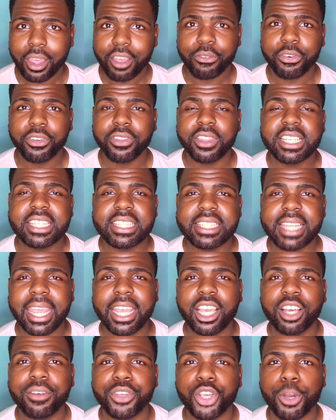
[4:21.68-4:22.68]
For the
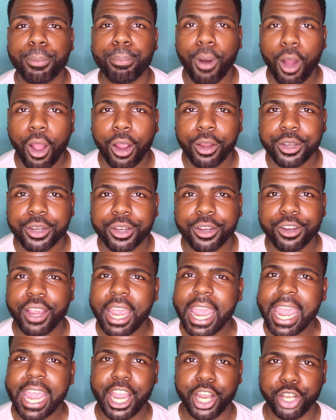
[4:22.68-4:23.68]
sake of your
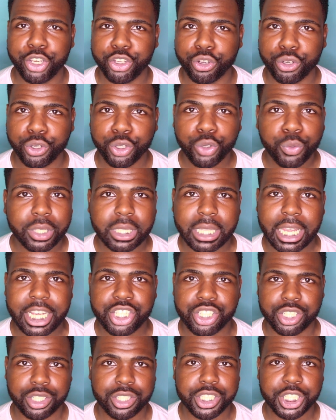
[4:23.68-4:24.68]
partner and your new
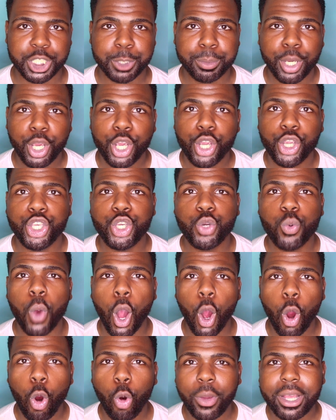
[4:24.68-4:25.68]
relationship, you
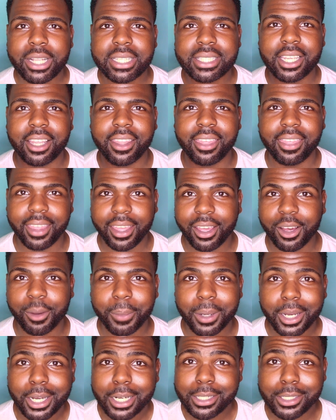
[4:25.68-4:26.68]
owe it to
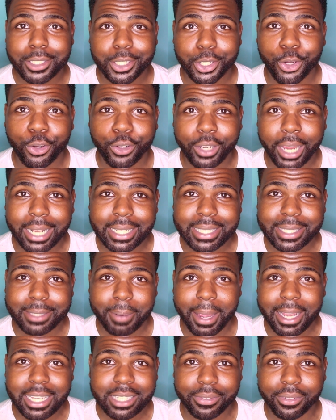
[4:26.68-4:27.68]
them to create
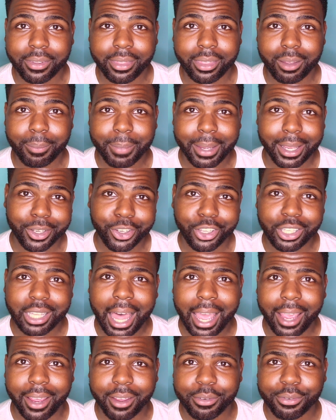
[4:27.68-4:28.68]
space for them in your
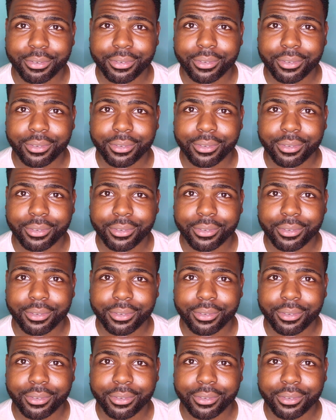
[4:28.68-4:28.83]
life.